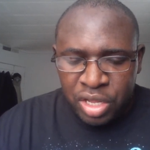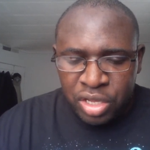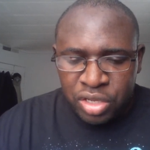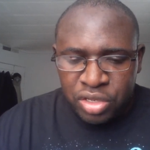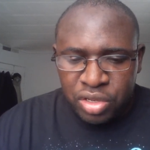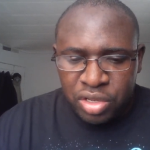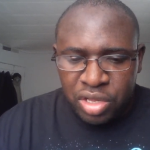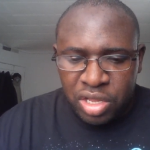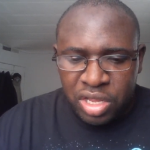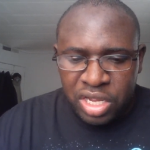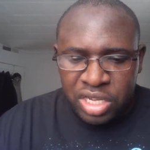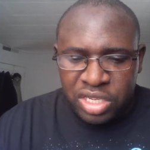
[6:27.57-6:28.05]

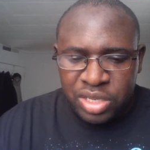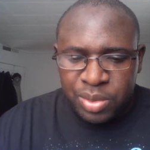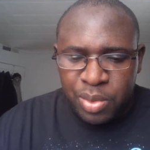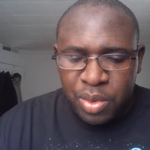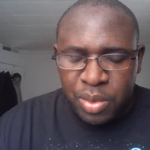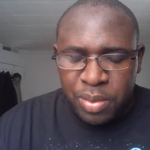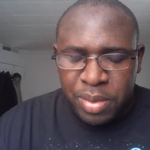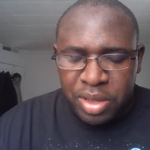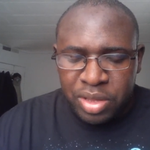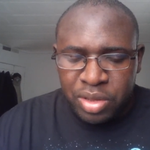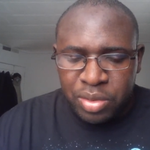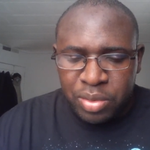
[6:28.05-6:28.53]
So the next one
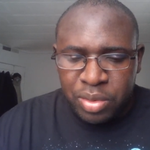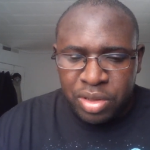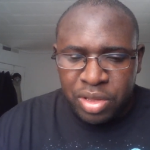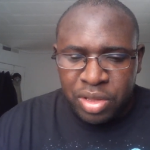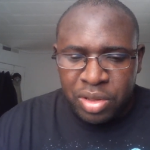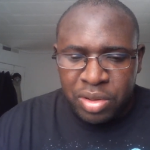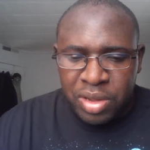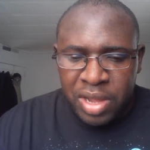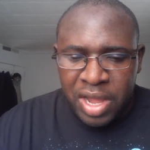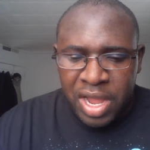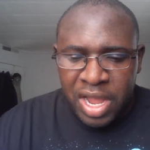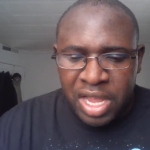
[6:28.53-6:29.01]
I'm about to read
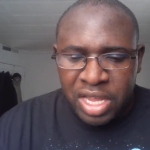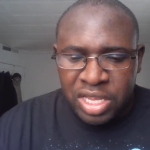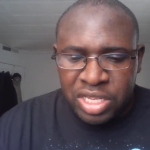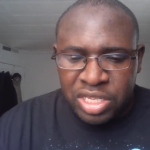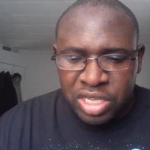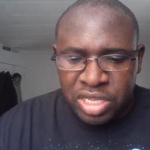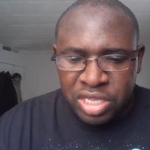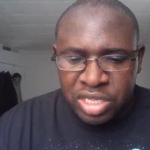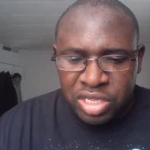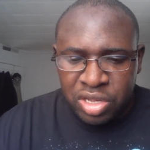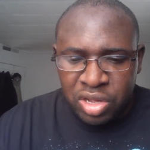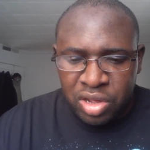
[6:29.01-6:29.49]
to you
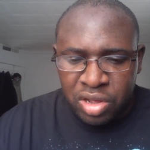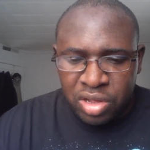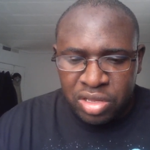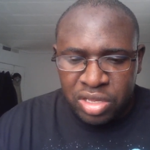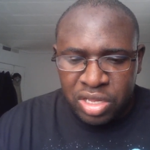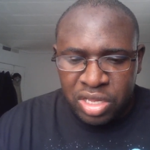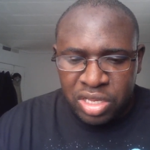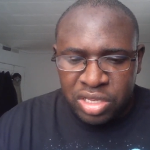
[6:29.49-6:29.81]
guys is called.